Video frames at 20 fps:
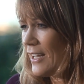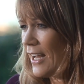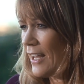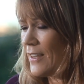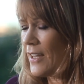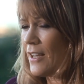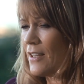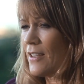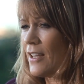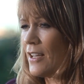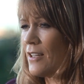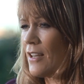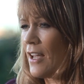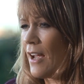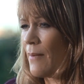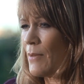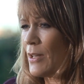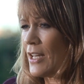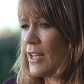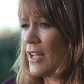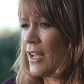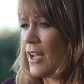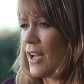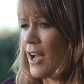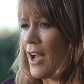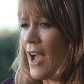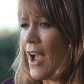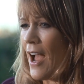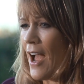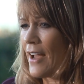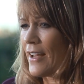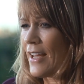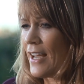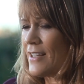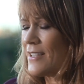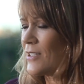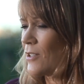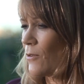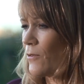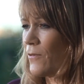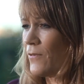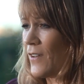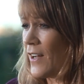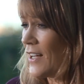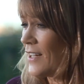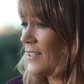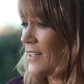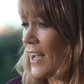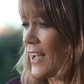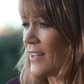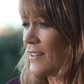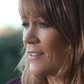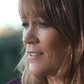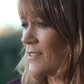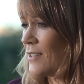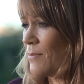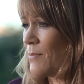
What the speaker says: And I mean, I guess they're fun.